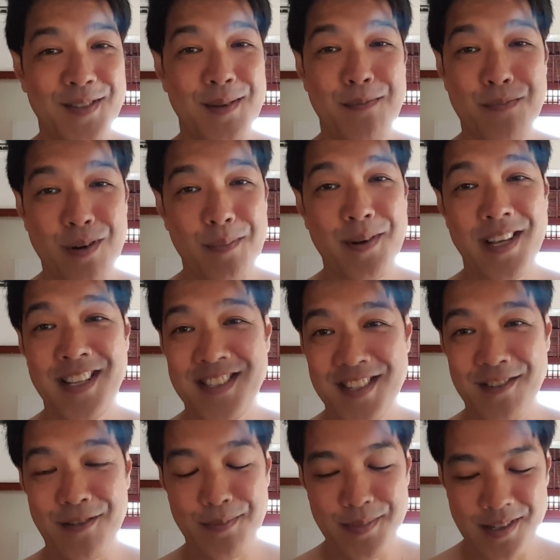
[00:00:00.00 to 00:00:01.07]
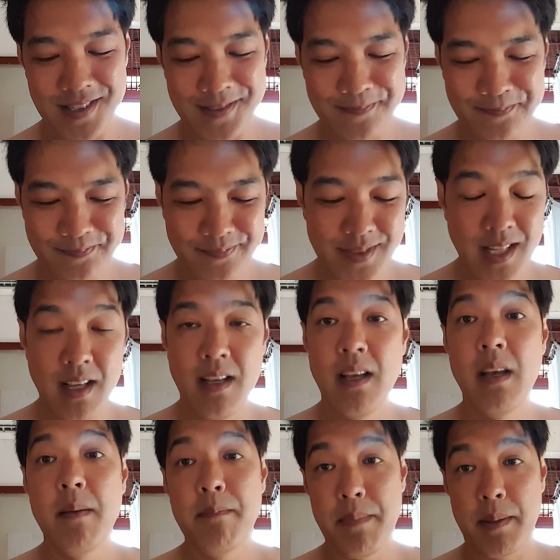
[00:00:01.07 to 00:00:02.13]
some proper insect repellent.
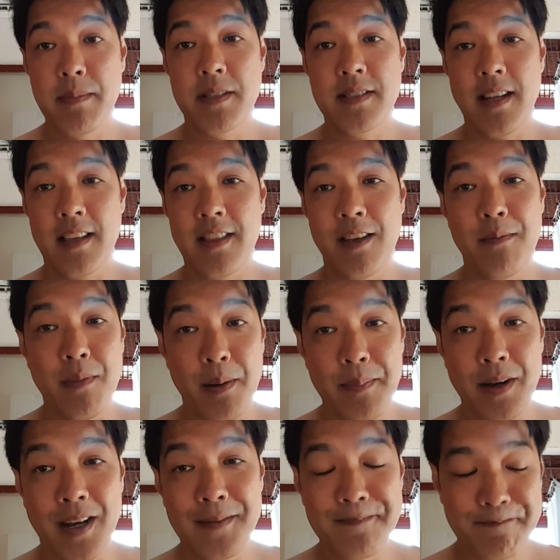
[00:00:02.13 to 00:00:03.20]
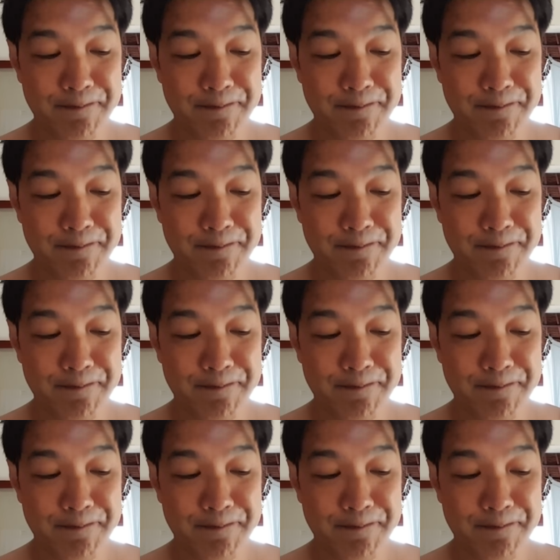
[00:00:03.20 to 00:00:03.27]
Big mistake there on my part.